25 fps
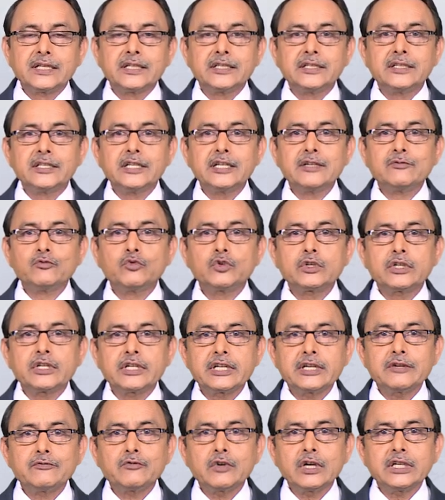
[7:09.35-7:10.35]
They would
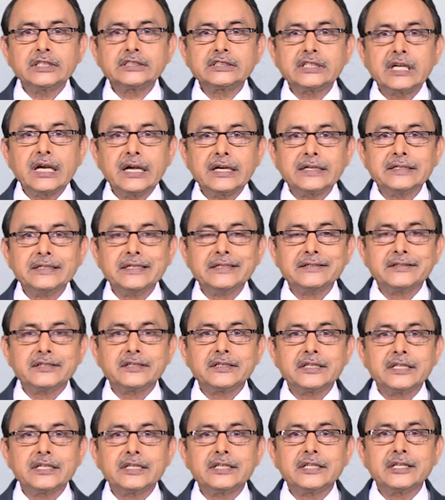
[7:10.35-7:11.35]
give us
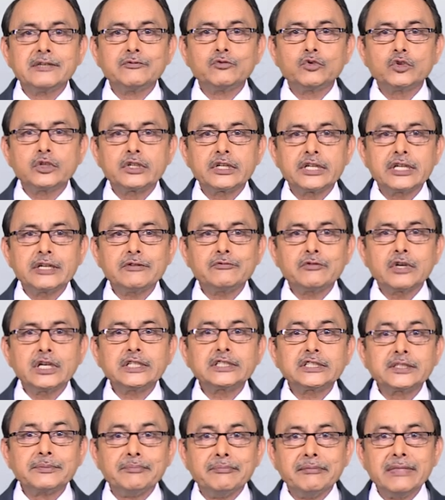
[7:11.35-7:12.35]
identity. They would give
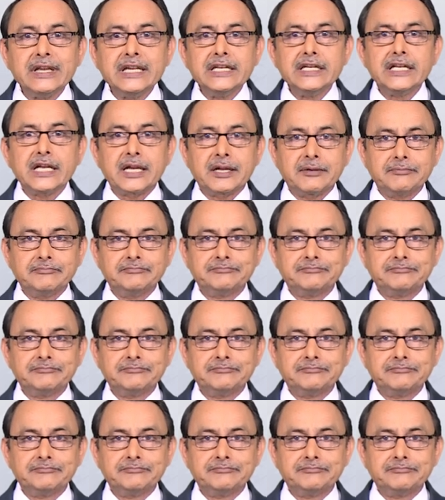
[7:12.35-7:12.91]
us meaning.